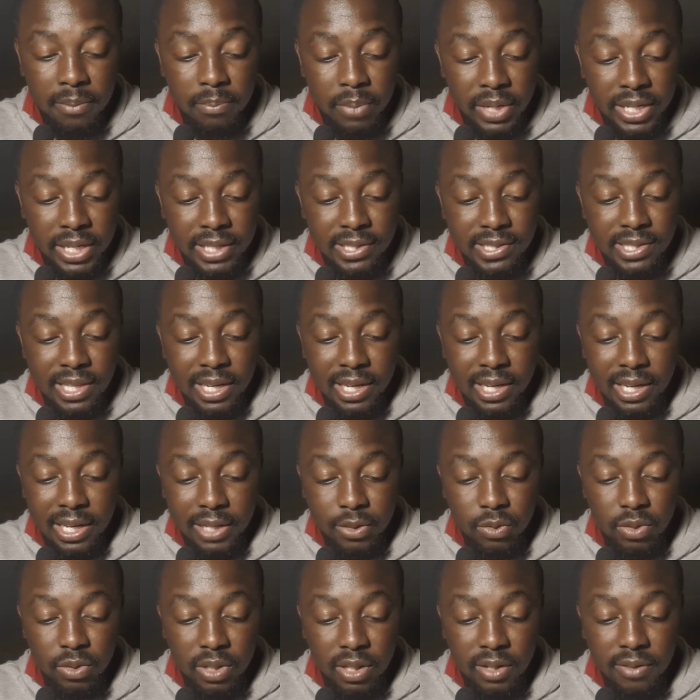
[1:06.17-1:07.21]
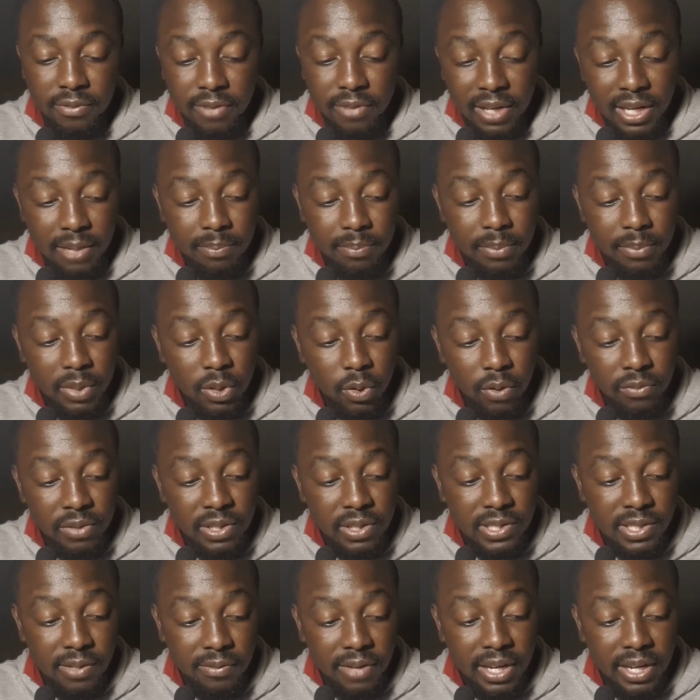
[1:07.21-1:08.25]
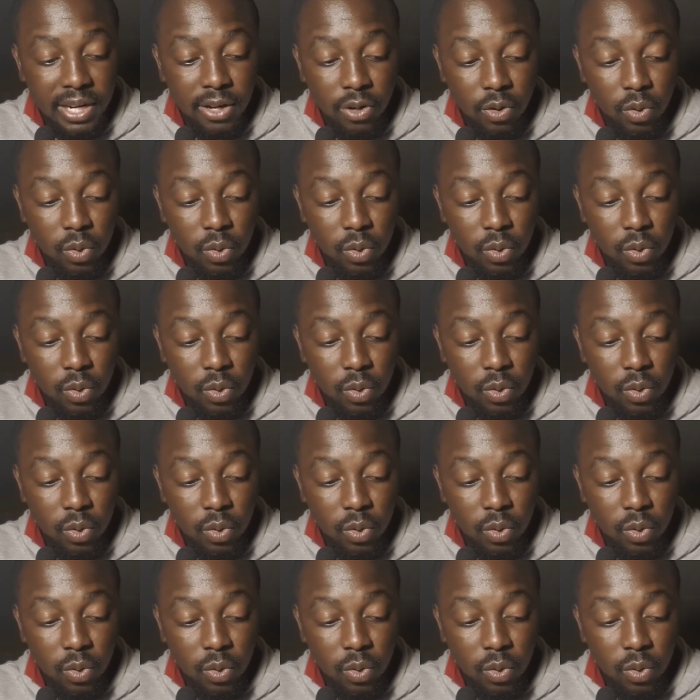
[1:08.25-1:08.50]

breeds that led to the development of the Savanna